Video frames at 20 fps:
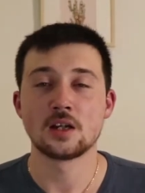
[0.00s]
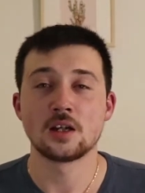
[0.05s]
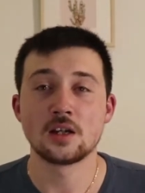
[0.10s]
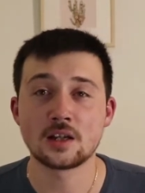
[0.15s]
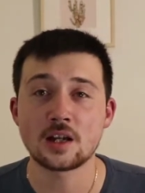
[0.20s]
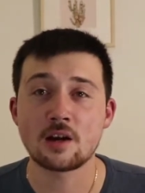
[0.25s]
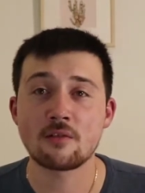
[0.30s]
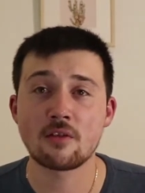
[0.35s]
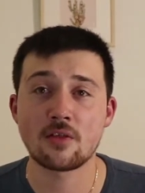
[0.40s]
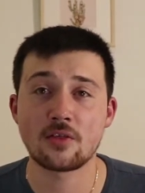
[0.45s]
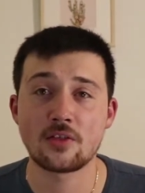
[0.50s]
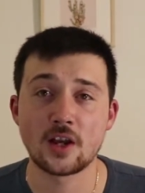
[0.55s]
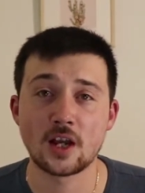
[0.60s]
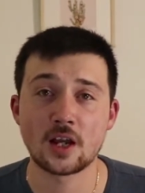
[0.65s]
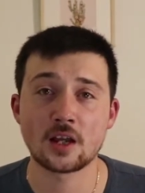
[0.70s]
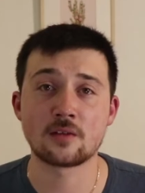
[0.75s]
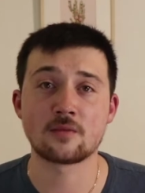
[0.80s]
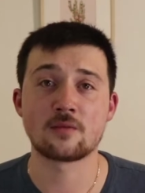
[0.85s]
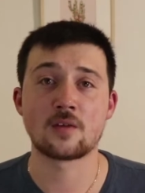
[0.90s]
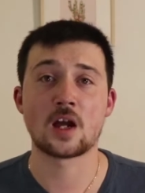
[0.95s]
Another
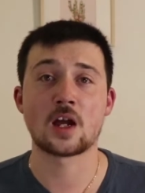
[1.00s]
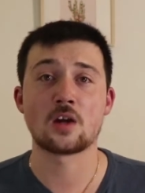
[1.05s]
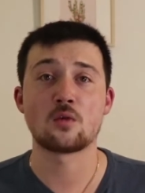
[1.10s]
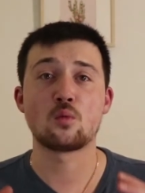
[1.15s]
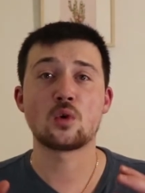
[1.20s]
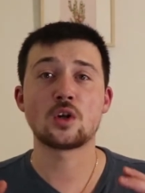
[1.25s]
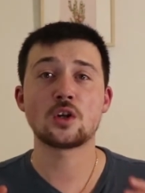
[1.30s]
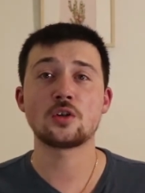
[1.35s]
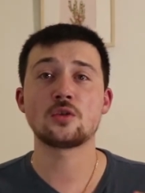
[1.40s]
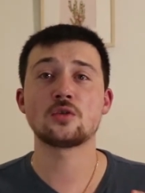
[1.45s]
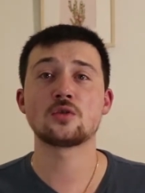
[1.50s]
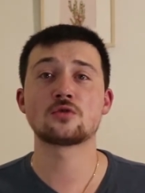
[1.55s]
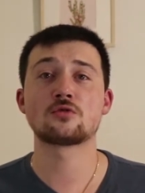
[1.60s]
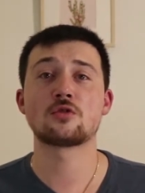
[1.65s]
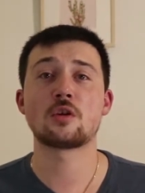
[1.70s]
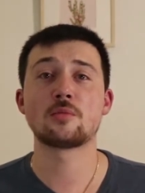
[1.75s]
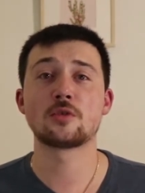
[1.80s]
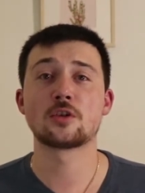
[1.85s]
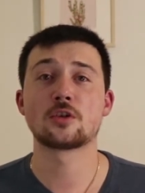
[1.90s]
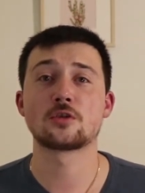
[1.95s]
thing, that when you use
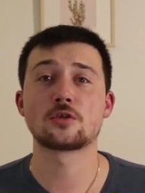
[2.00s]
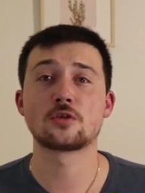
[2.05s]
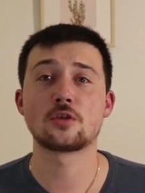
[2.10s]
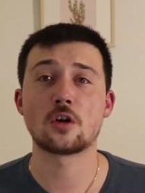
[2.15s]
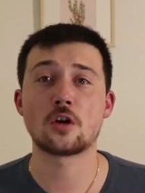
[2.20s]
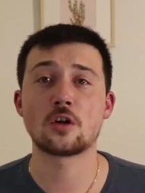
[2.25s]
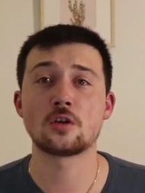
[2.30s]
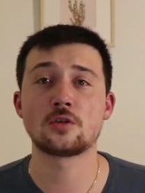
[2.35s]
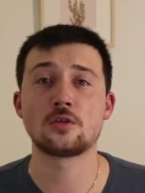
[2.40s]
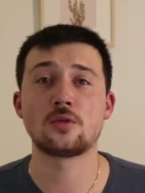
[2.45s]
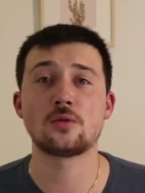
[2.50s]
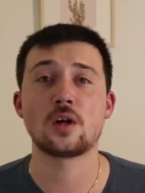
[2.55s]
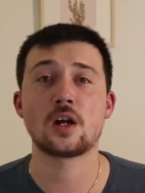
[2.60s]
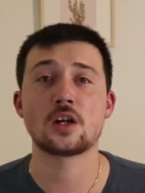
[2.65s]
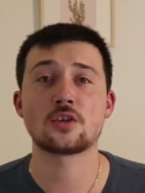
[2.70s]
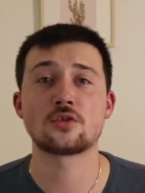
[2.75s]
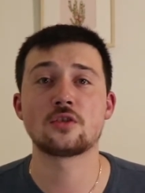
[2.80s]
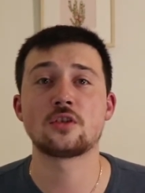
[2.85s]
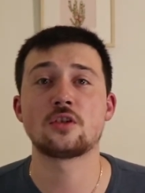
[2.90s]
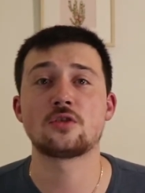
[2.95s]
Robinhood Gold, you
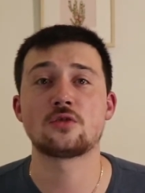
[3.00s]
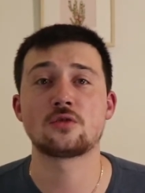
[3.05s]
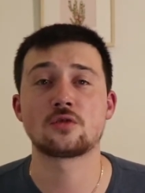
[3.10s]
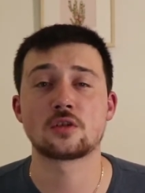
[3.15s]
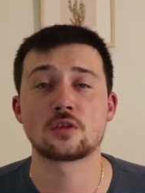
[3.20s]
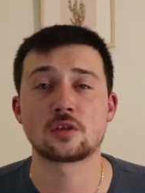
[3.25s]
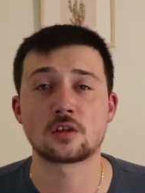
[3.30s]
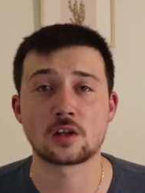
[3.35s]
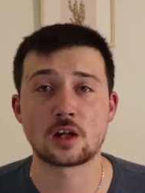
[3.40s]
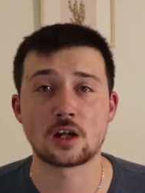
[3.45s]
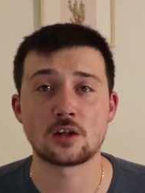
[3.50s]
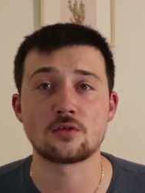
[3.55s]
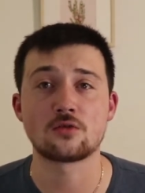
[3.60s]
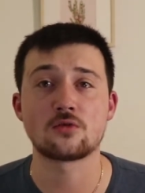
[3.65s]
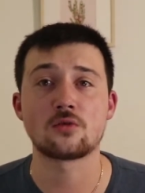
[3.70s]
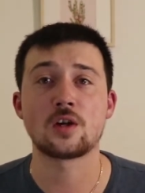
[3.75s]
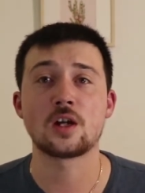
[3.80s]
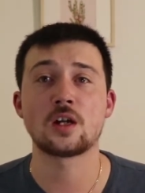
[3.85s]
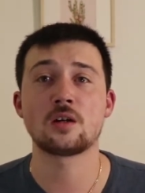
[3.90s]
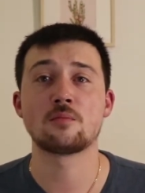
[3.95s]
actually can
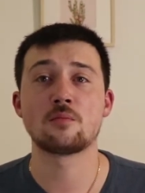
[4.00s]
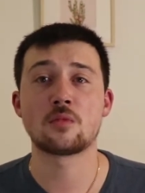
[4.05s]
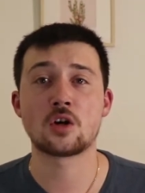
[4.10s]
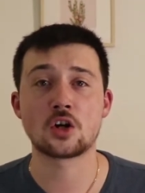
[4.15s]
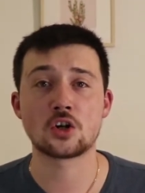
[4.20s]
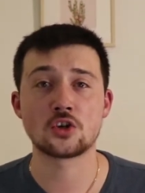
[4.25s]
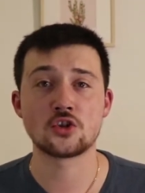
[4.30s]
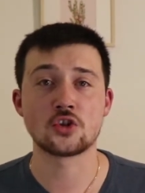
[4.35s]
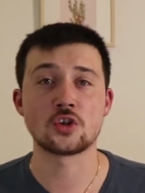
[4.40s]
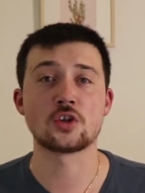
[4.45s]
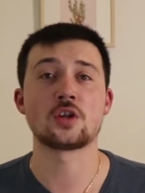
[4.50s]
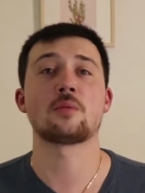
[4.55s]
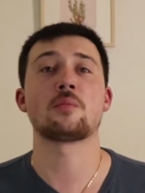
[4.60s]
trade margin.